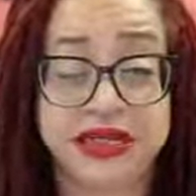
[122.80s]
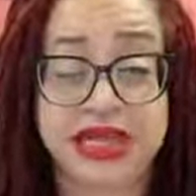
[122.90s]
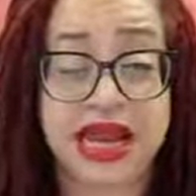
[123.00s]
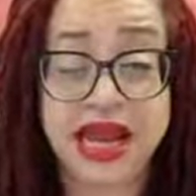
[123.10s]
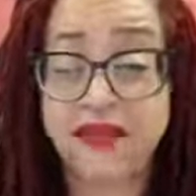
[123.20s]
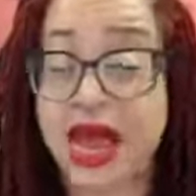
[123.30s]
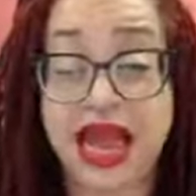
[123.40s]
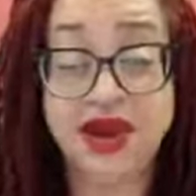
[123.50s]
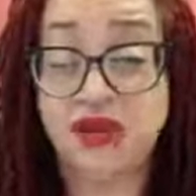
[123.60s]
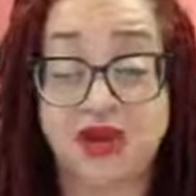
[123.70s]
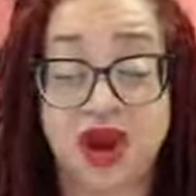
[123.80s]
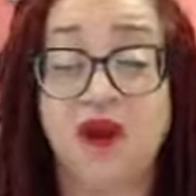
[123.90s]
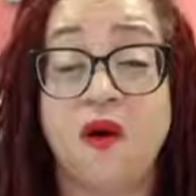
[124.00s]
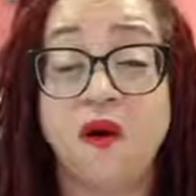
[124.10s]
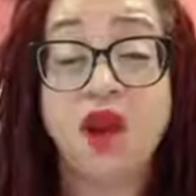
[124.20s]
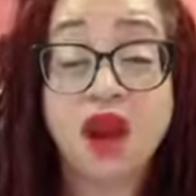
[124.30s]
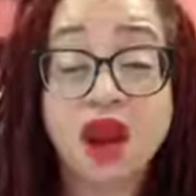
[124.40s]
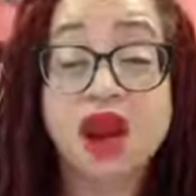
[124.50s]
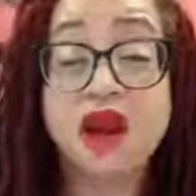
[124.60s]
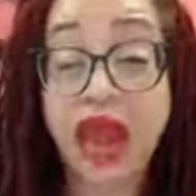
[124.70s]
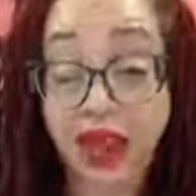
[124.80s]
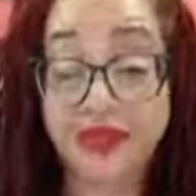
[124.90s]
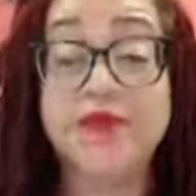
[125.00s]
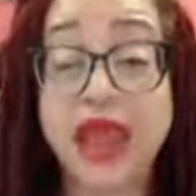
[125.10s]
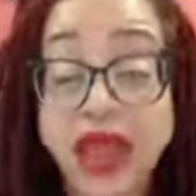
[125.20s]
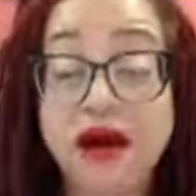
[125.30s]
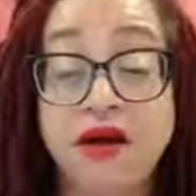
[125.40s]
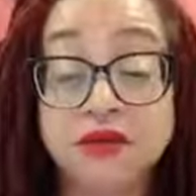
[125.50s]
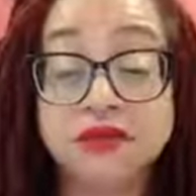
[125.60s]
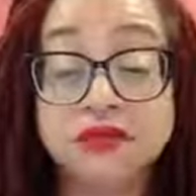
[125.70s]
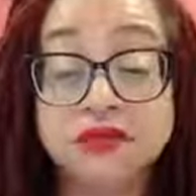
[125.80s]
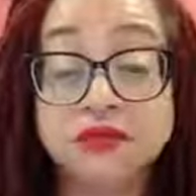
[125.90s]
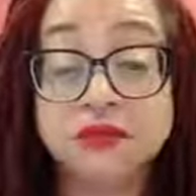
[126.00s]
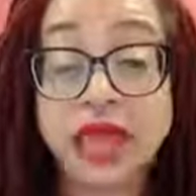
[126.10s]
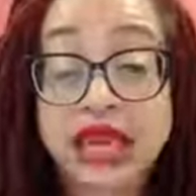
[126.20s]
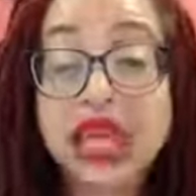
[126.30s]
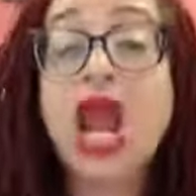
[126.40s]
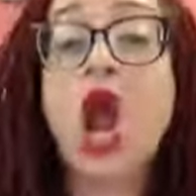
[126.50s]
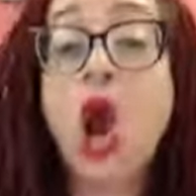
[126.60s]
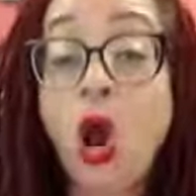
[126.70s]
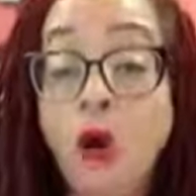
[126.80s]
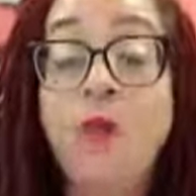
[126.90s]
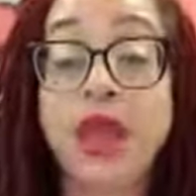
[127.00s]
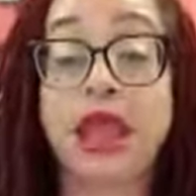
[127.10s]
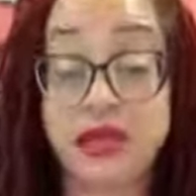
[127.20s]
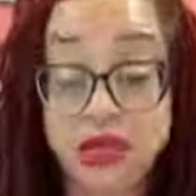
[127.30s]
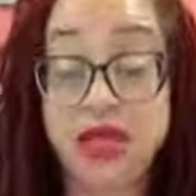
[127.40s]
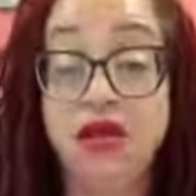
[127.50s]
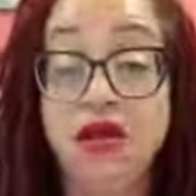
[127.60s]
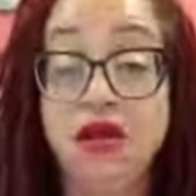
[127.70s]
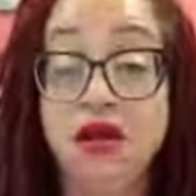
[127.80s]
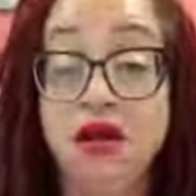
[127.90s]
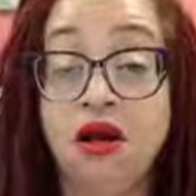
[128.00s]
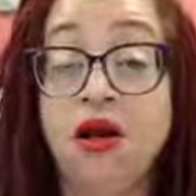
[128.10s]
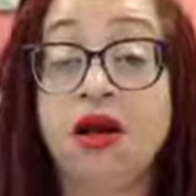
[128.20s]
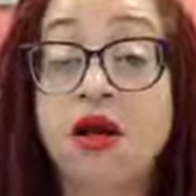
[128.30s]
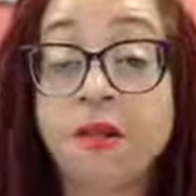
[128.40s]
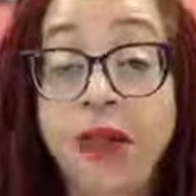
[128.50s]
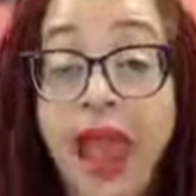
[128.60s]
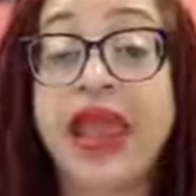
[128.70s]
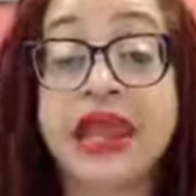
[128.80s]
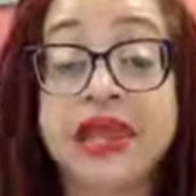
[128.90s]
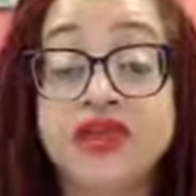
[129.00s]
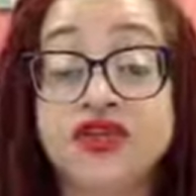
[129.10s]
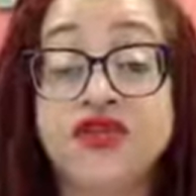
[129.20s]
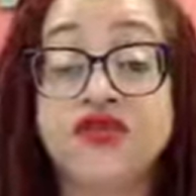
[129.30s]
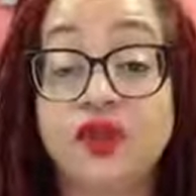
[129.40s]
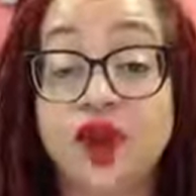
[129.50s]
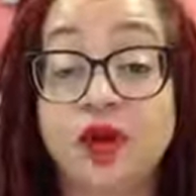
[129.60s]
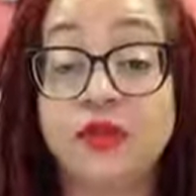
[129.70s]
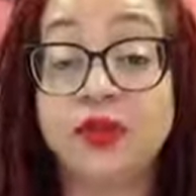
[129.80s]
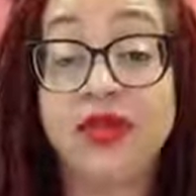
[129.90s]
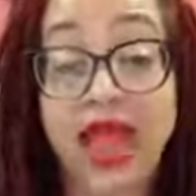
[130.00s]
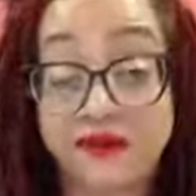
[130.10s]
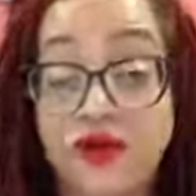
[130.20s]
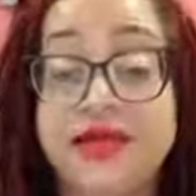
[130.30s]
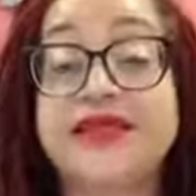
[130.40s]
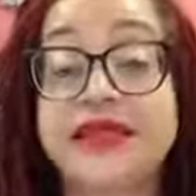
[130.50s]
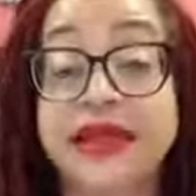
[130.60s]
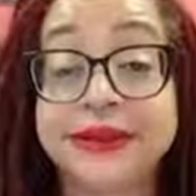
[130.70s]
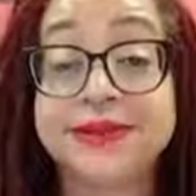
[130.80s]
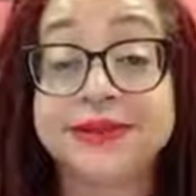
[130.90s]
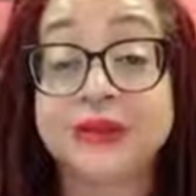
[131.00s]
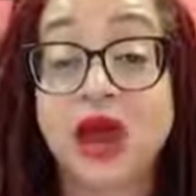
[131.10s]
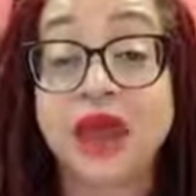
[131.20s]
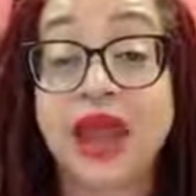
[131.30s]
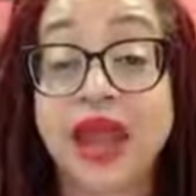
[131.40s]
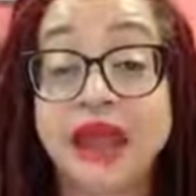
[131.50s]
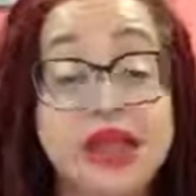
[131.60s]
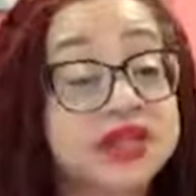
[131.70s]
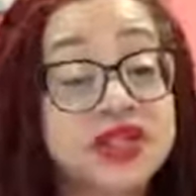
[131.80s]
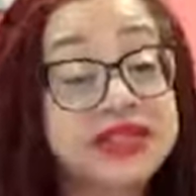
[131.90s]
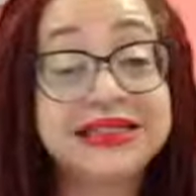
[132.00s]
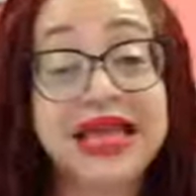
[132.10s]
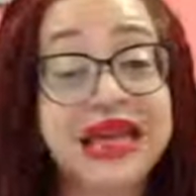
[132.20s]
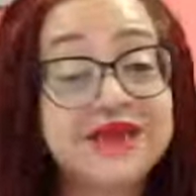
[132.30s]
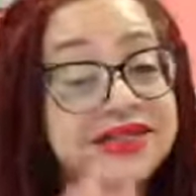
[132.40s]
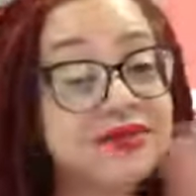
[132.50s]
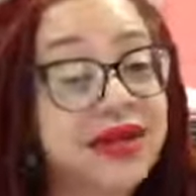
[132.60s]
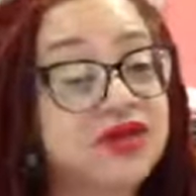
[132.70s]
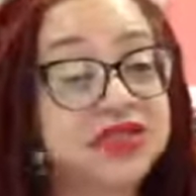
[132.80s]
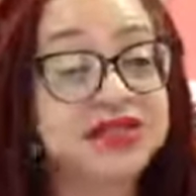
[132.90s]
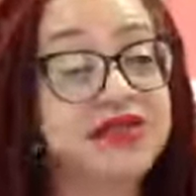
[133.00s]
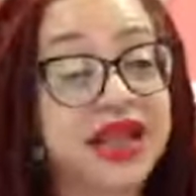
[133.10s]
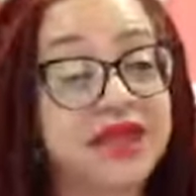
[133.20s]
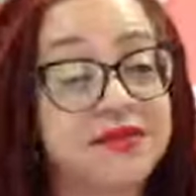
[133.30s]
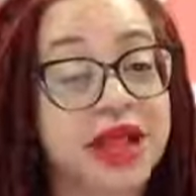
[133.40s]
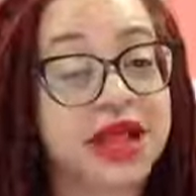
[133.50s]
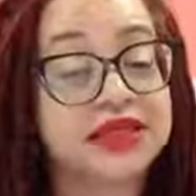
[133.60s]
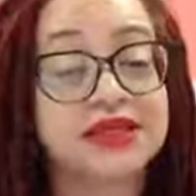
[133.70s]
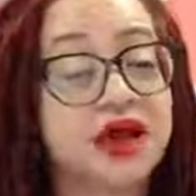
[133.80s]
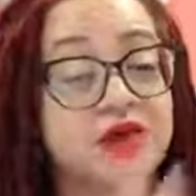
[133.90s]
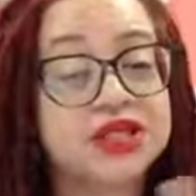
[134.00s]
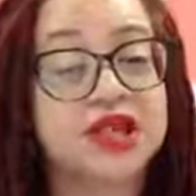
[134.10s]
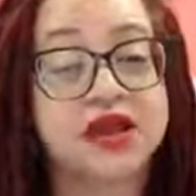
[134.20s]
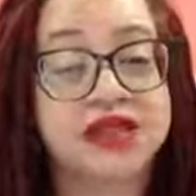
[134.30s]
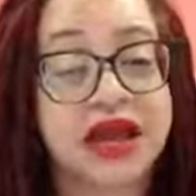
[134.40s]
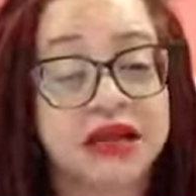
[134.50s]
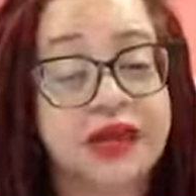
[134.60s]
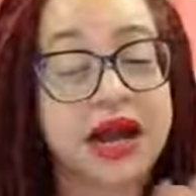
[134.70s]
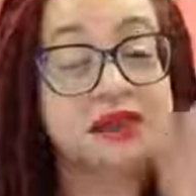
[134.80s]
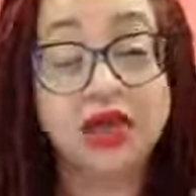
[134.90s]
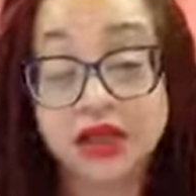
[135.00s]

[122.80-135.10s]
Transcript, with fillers: time, I don't know, got the mail. And he opened her package from the Afro Mystic. Okay. So this is not even somebody who's a client of mine. So I want y'all talking about